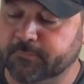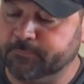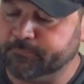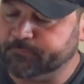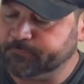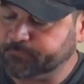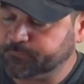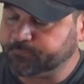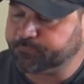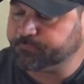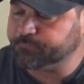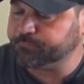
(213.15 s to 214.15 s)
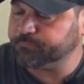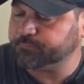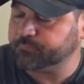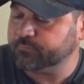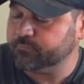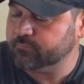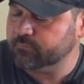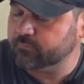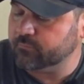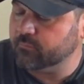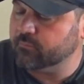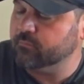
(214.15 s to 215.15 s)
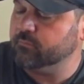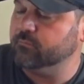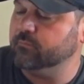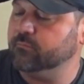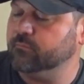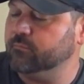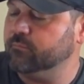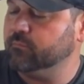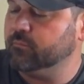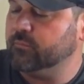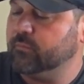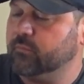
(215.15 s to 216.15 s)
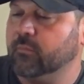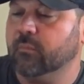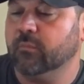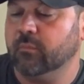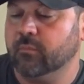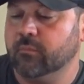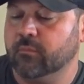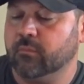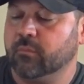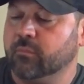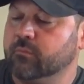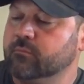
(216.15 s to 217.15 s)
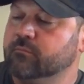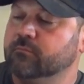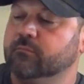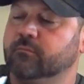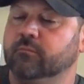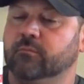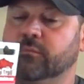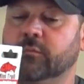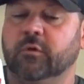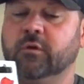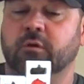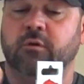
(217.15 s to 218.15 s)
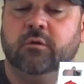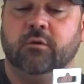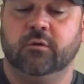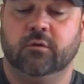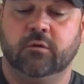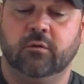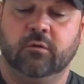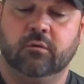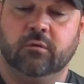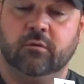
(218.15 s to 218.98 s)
Nothing is said.